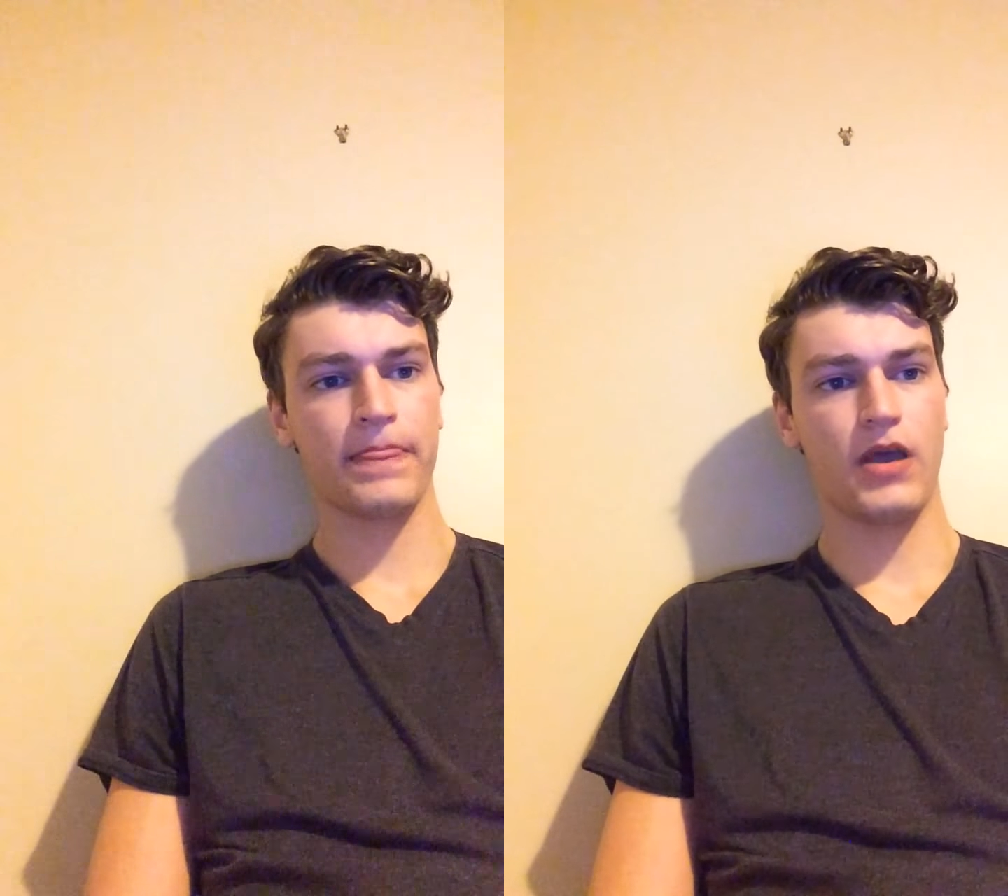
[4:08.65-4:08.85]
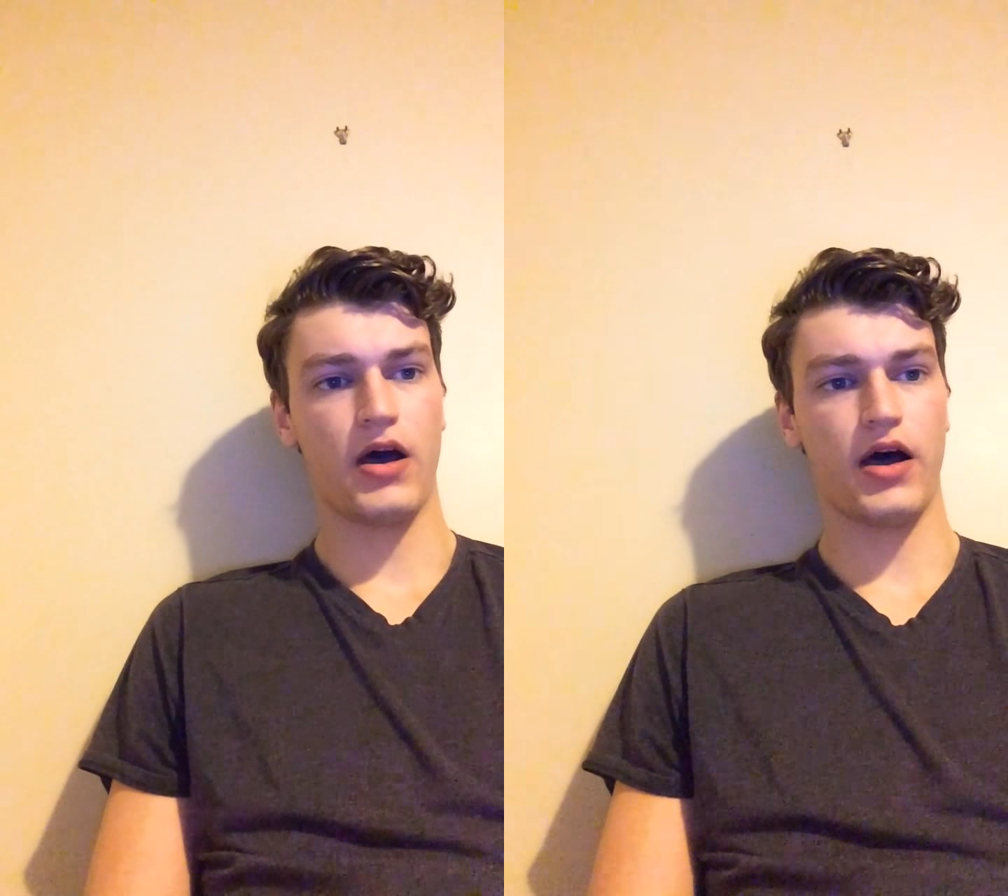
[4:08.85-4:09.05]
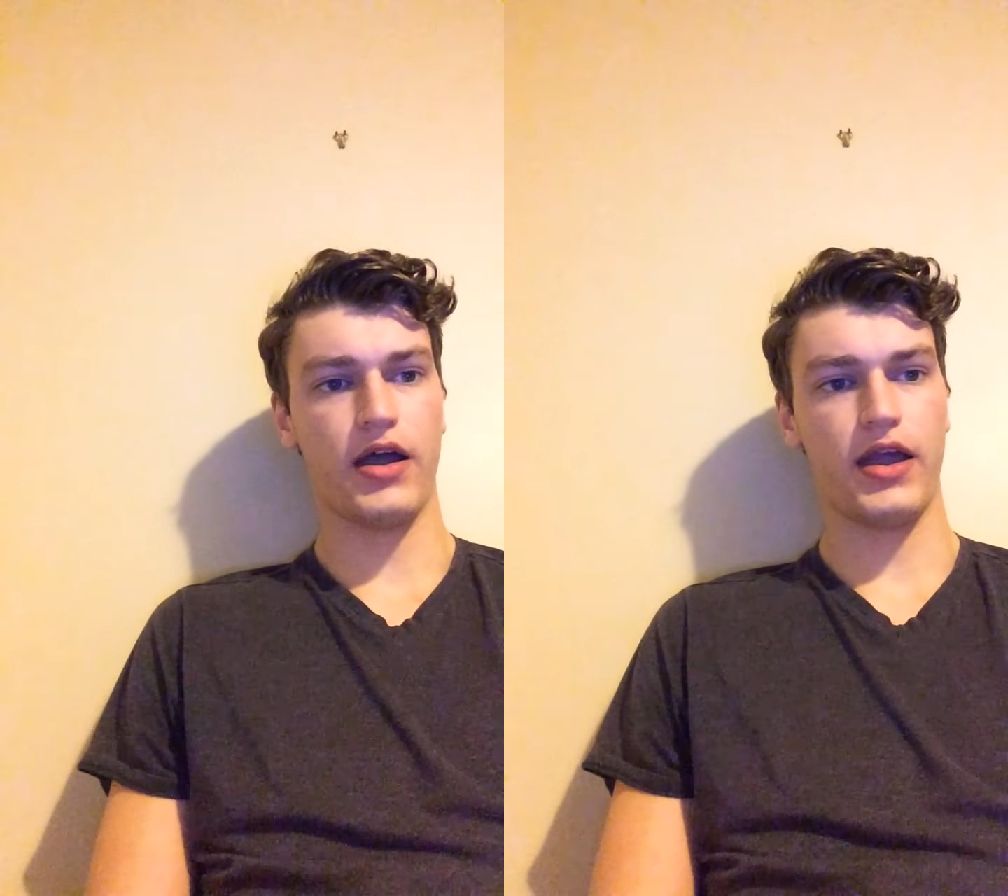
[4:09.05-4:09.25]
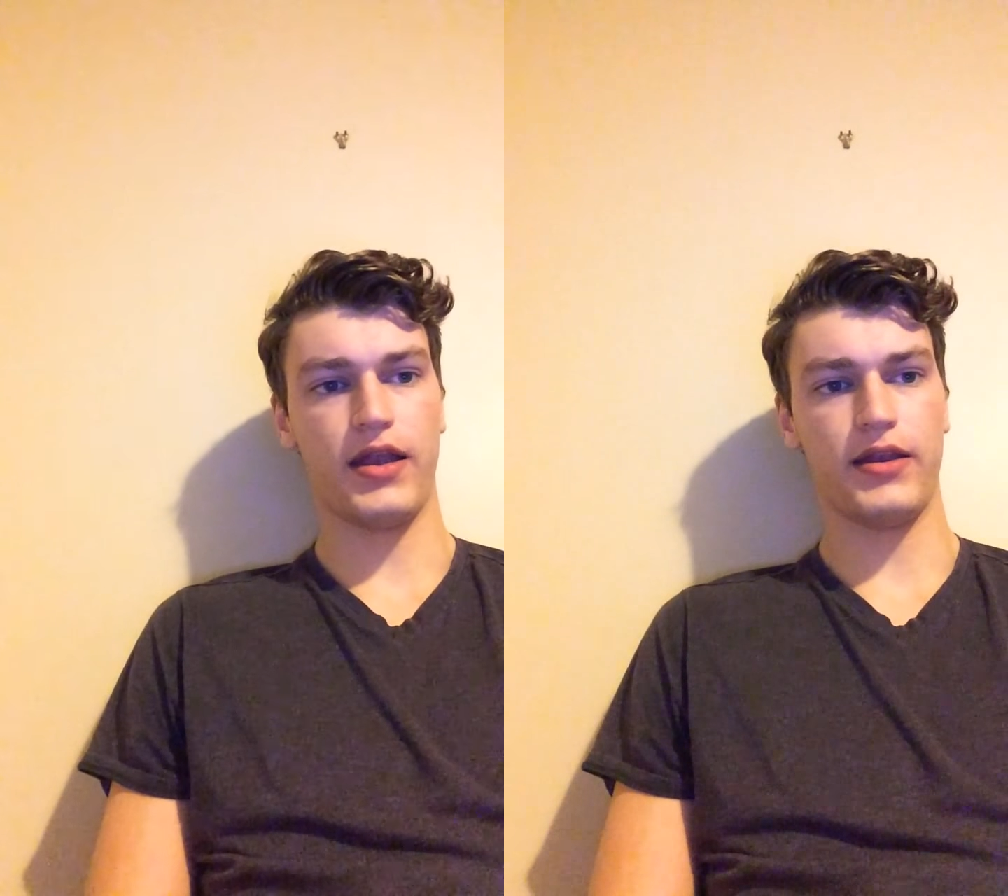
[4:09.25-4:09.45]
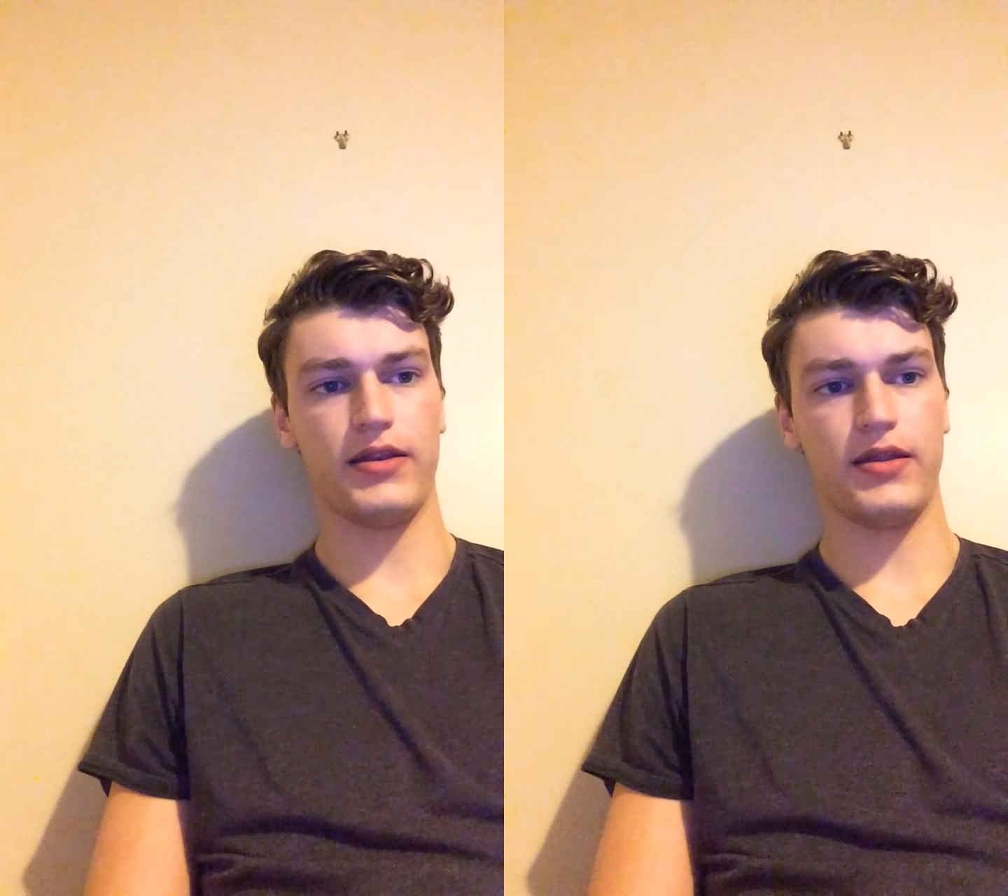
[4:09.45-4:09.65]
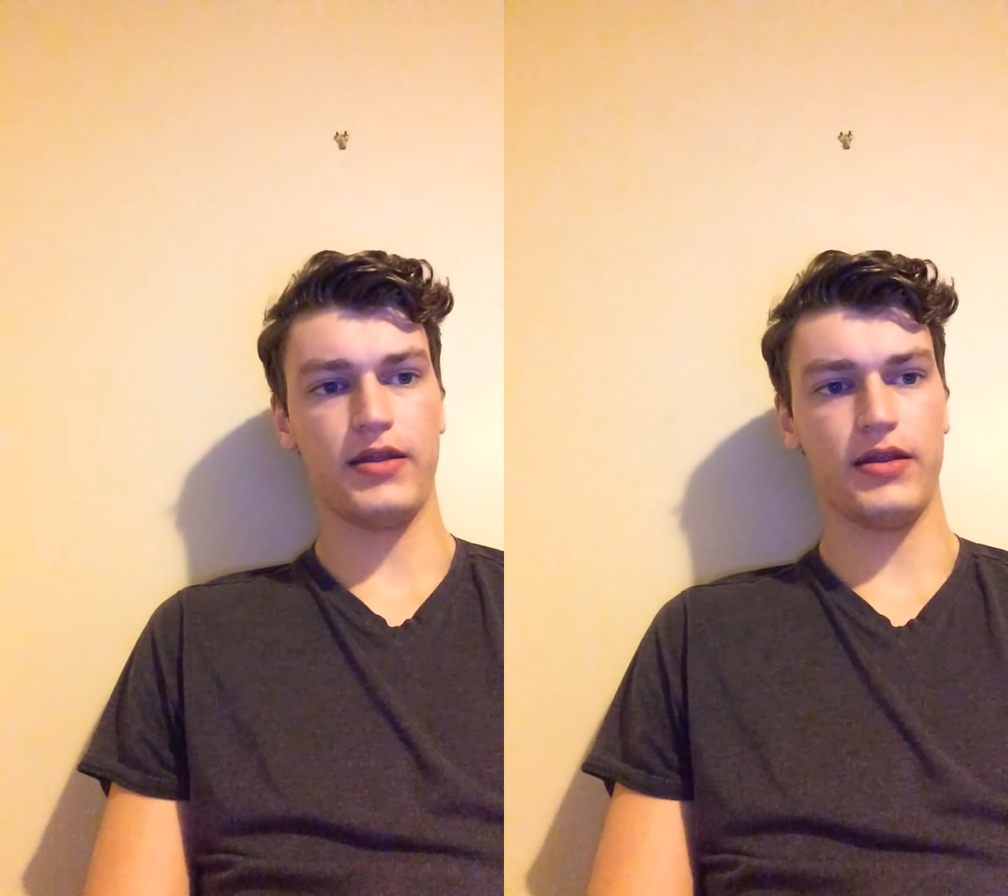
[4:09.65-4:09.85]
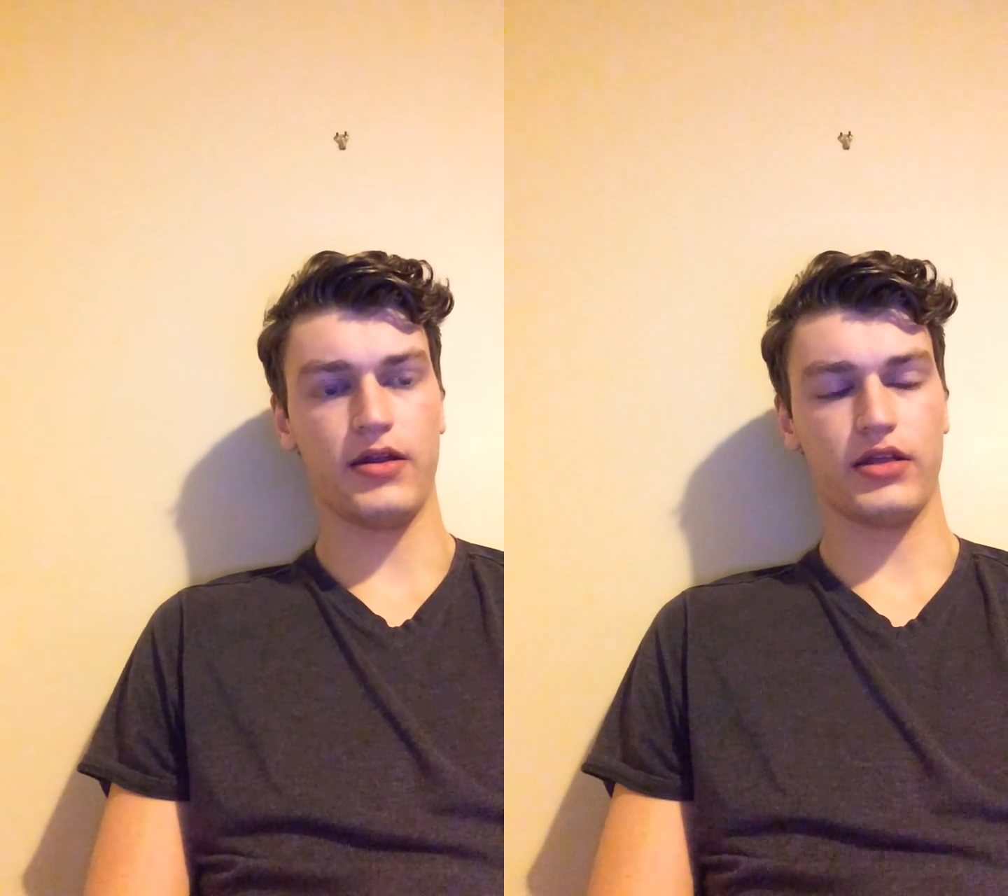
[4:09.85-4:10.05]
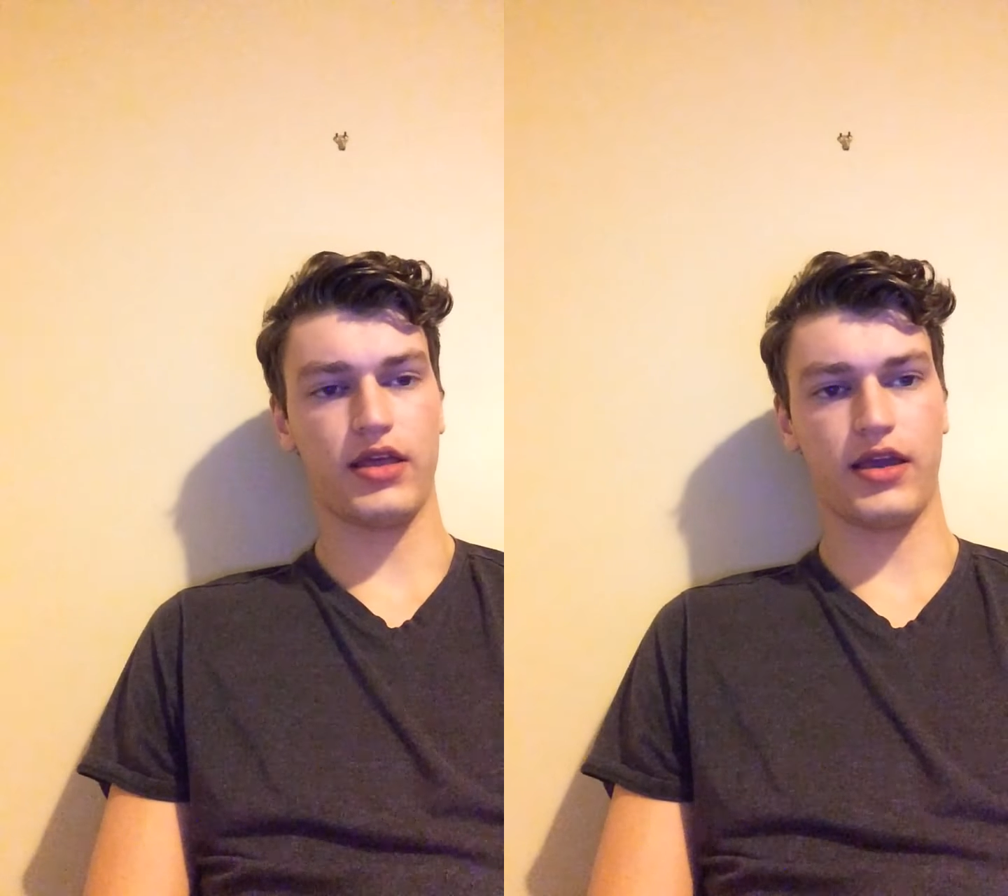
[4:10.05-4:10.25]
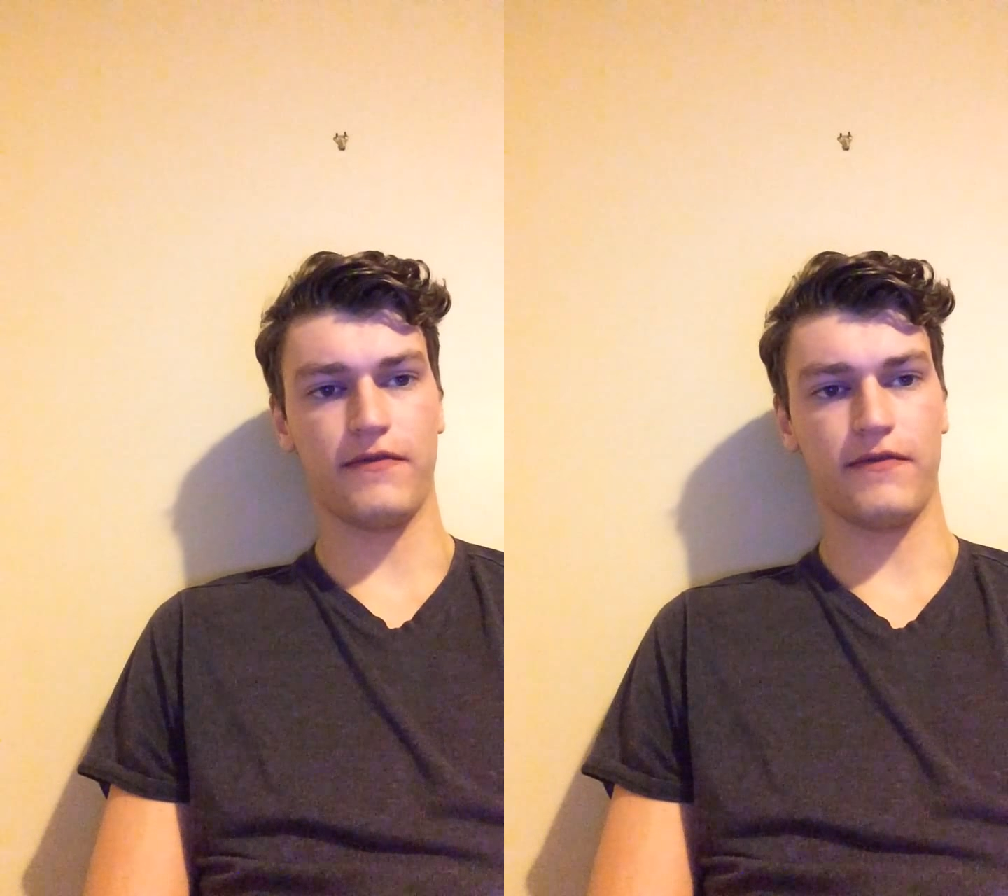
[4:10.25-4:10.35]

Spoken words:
and they